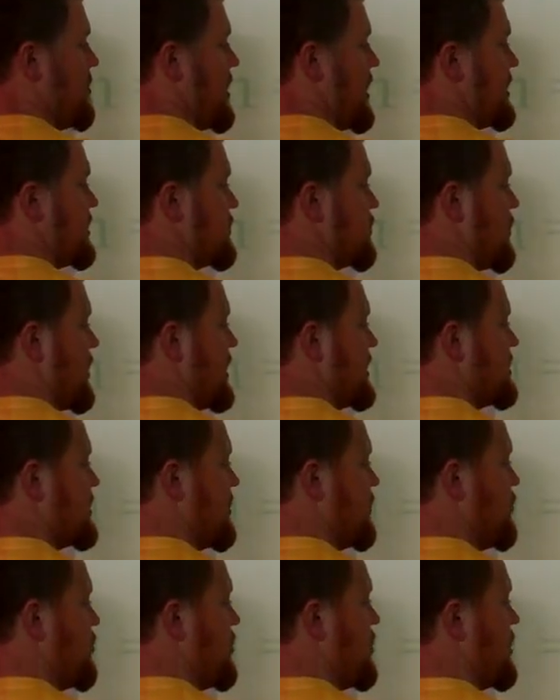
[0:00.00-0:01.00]
minus y
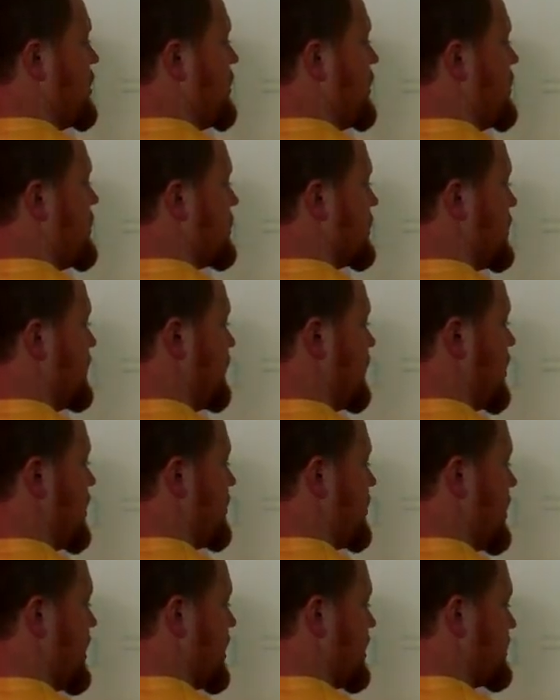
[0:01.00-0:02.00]
sub 1 divided
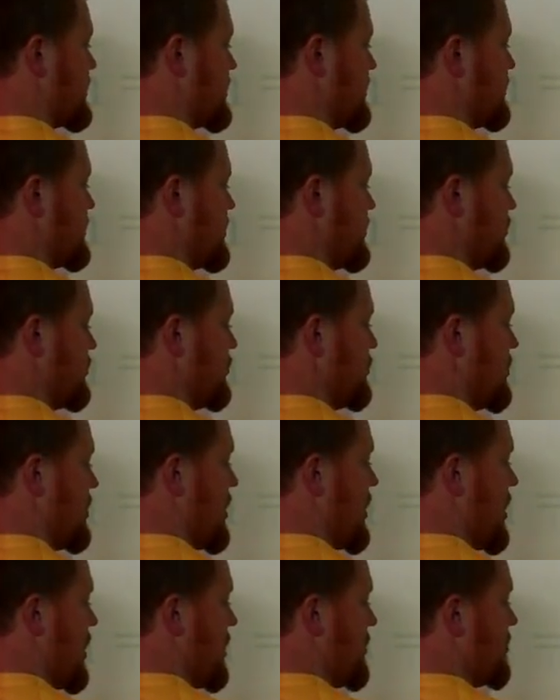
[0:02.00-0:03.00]
by x sub 2
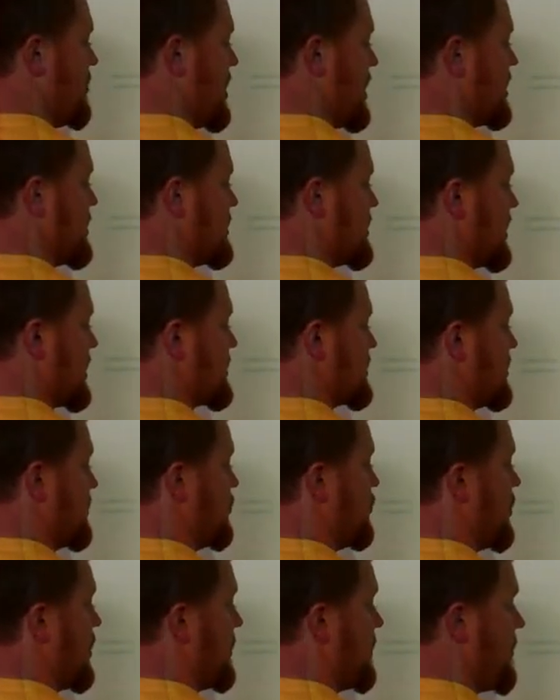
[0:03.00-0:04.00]
minus x sub
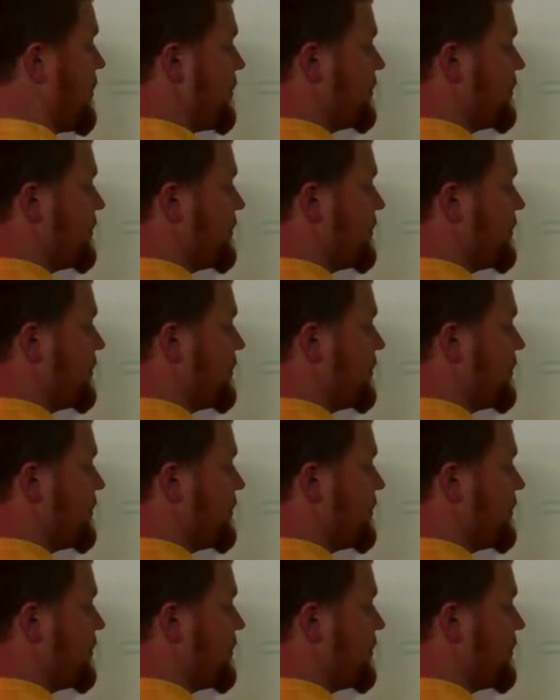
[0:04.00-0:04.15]
1.